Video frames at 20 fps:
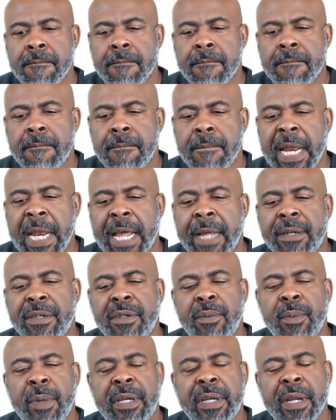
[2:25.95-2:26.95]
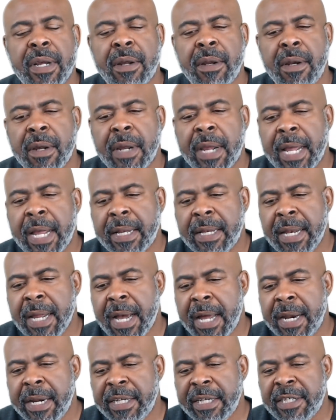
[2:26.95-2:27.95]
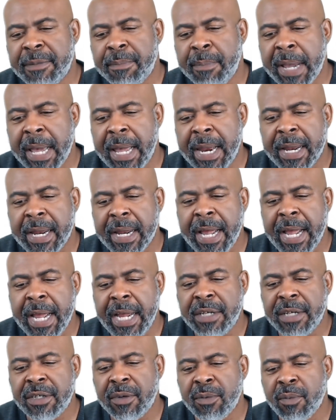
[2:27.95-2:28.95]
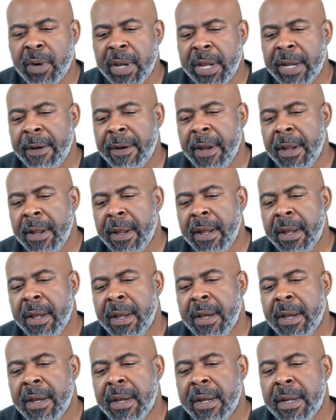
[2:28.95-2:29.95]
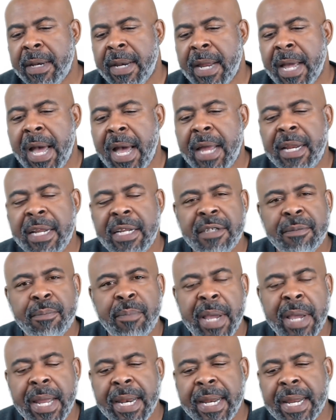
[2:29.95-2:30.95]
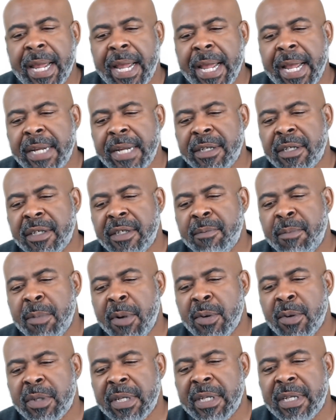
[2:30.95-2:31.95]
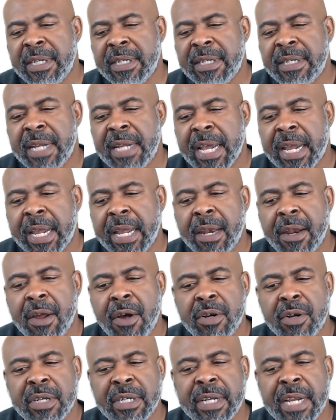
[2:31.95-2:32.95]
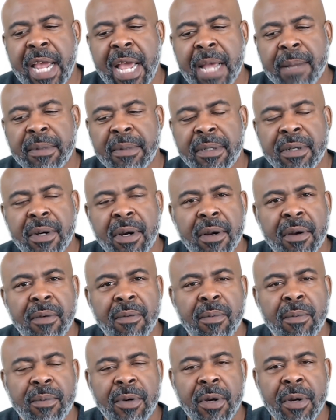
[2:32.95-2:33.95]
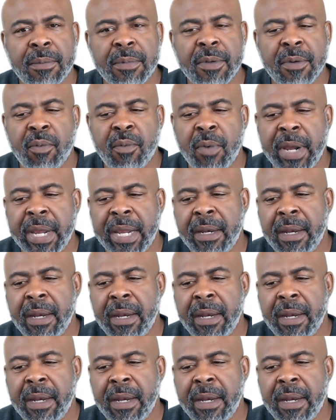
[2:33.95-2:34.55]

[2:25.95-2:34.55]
Next, we took a look at non-Hispanic Asian weight. Non-Hispanic Asians boasted the second largest gap in terms of weight